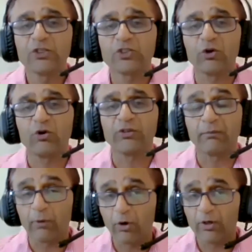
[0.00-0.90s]
So
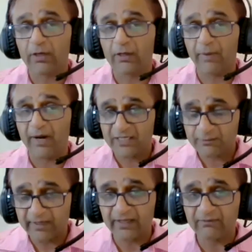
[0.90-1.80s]
the more
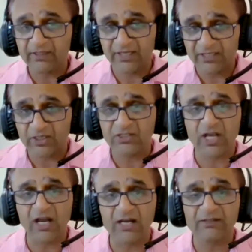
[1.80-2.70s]
participative the sessions
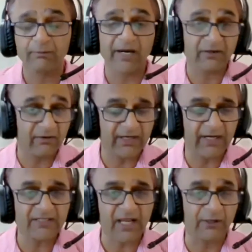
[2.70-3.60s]
are, the better it
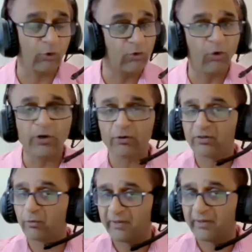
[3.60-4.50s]
is. I don't want
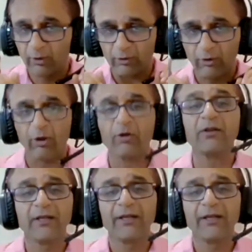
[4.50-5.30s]
it to be a monologue.